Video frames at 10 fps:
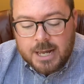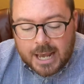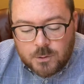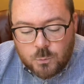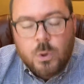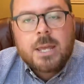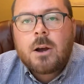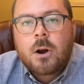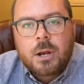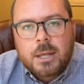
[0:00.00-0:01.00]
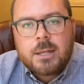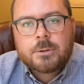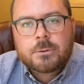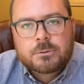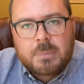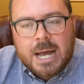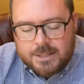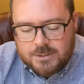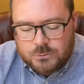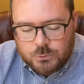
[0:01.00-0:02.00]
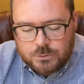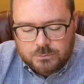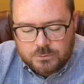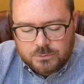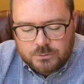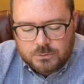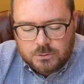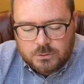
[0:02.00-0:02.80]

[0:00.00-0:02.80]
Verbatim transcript: and we are healed by his wounds.